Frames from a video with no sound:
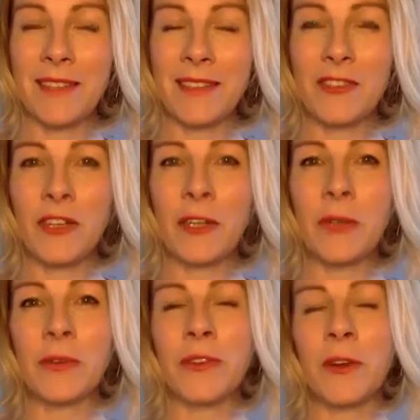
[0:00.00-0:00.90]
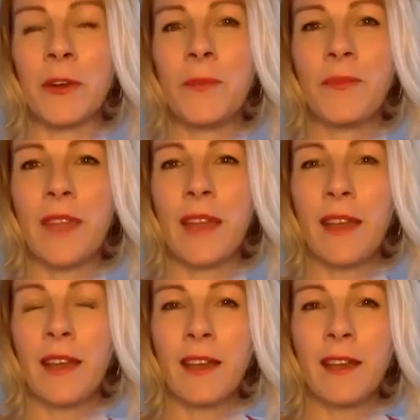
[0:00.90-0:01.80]
a struggle. So
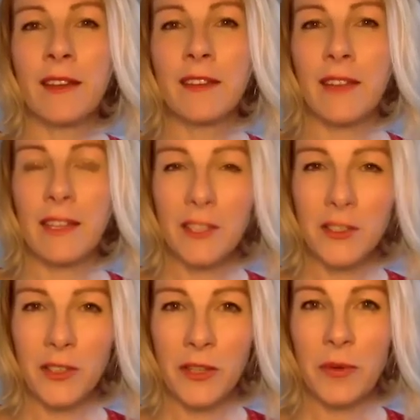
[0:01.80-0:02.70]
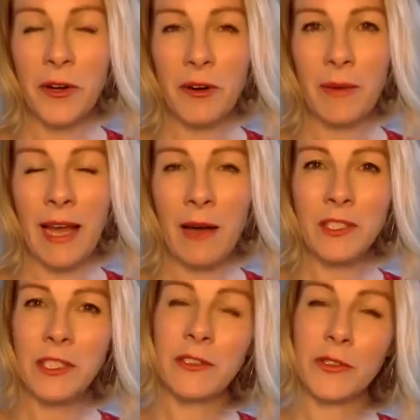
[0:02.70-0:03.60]
then you joined the program, and how would
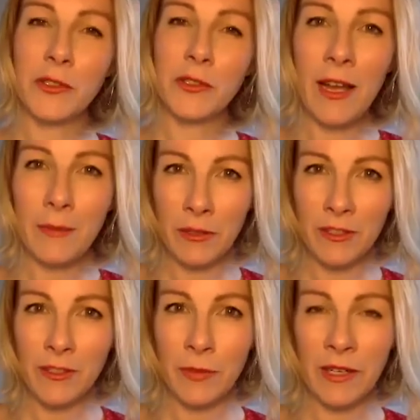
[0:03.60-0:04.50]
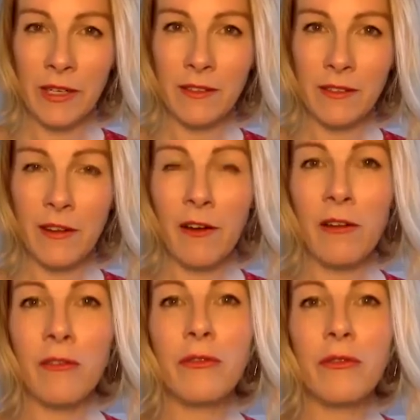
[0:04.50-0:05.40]
you describe your experience
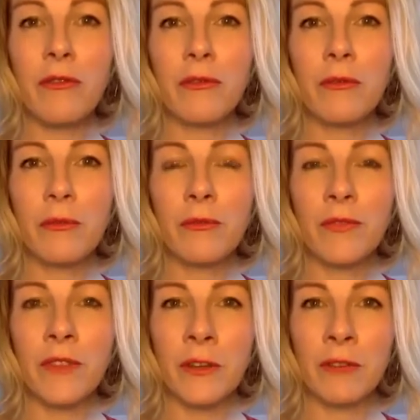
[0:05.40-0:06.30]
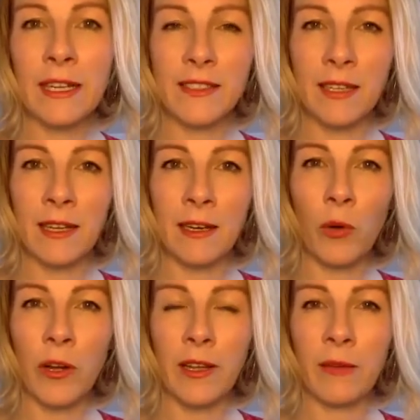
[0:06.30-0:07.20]
of the Red Tent and
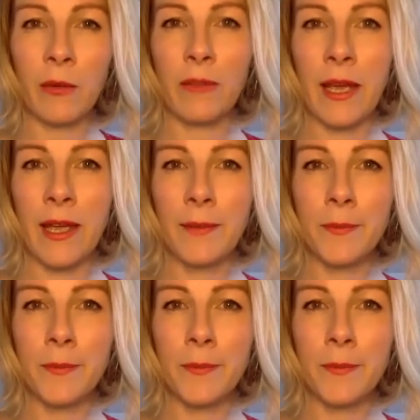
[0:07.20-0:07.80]
working with me?